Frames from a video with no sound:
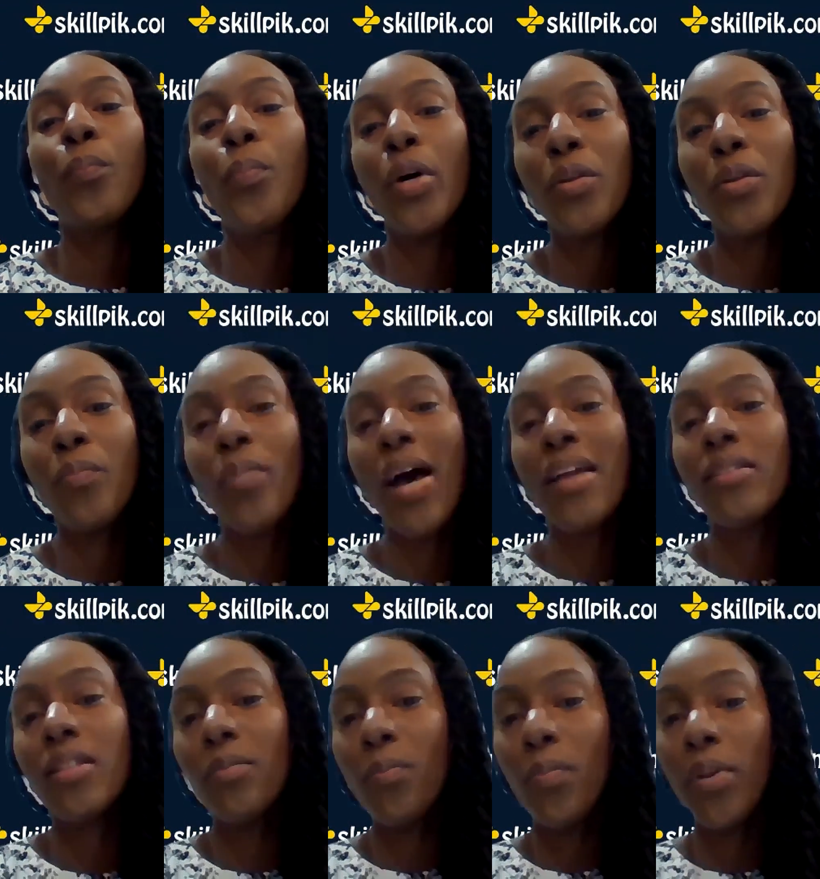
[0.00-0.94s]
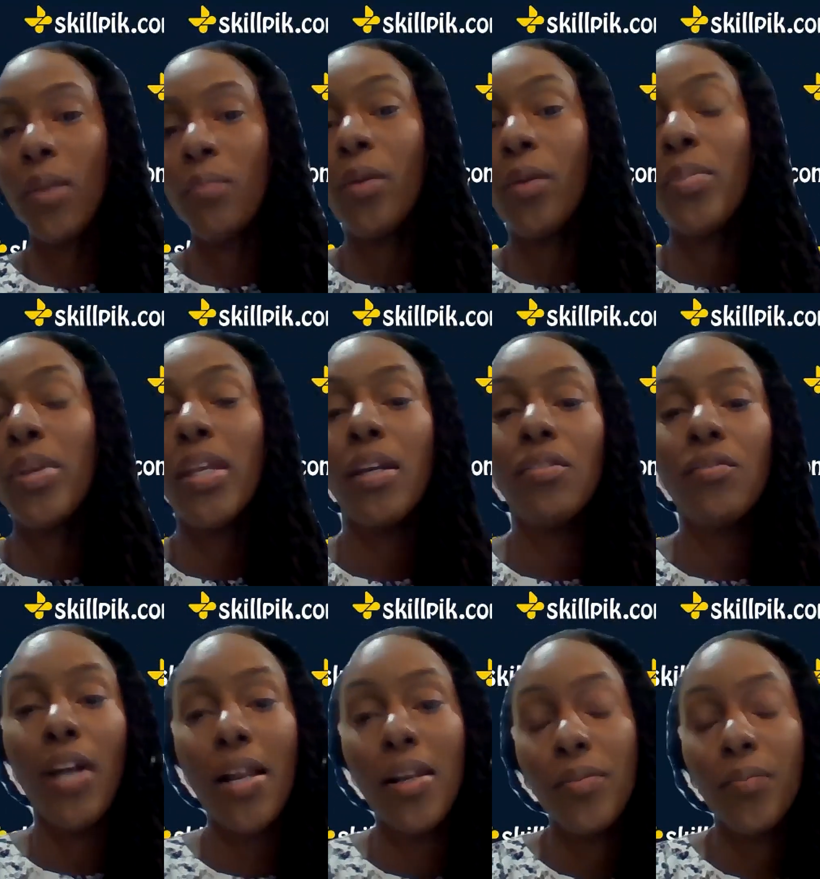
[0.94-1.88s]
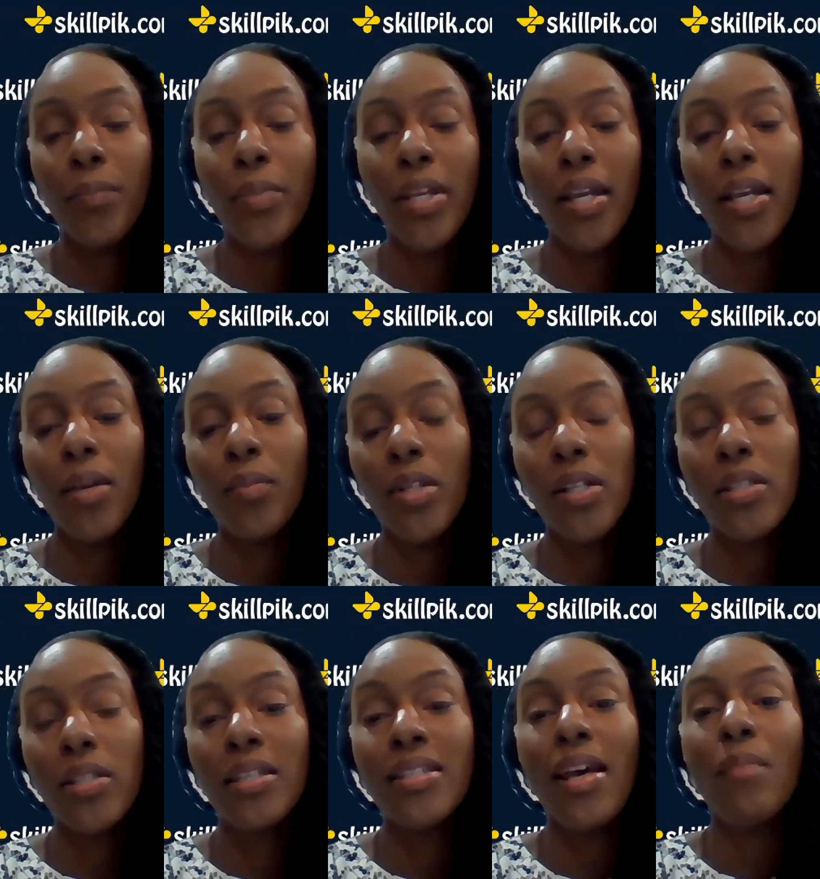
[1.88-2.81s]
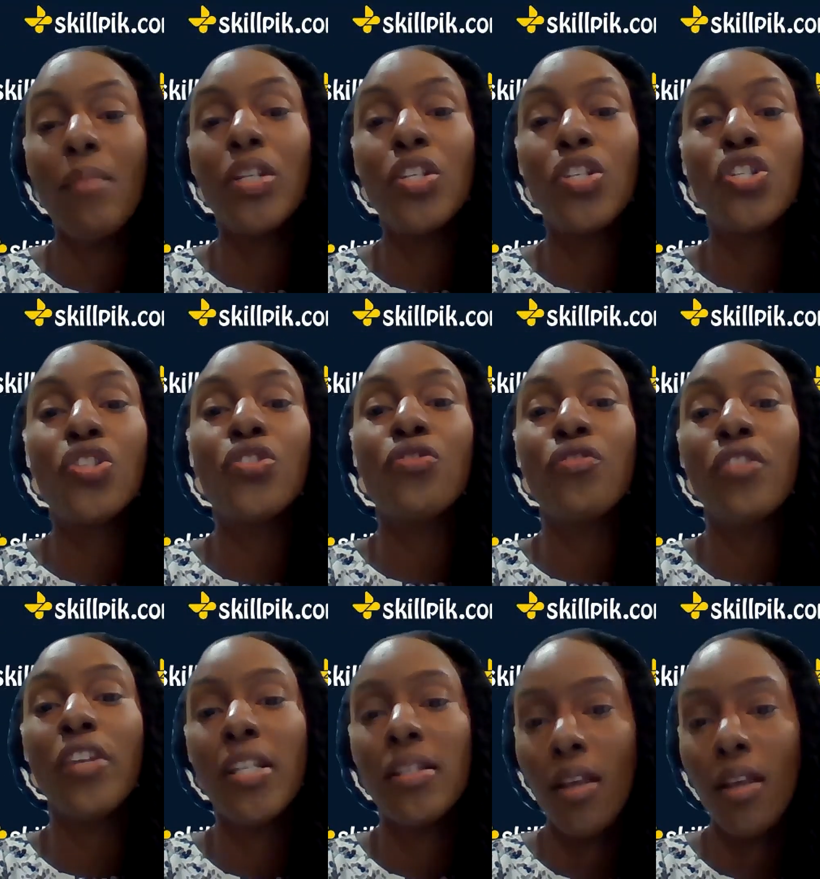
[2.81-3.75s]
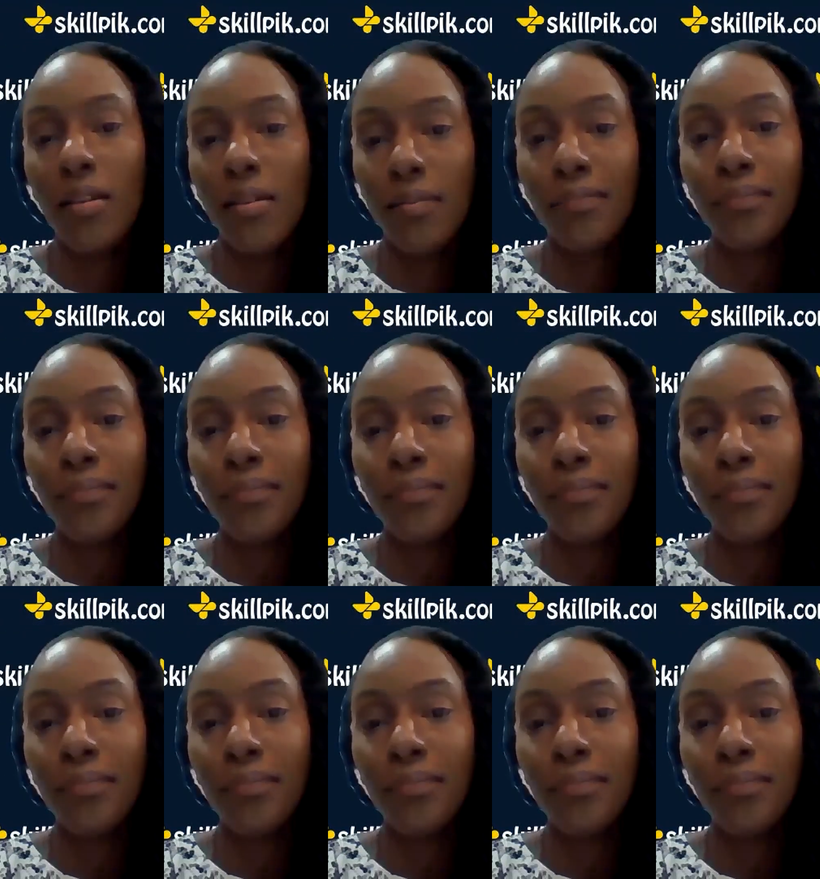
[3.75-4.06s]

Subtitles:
put pen to paper, being able to demonstrate it.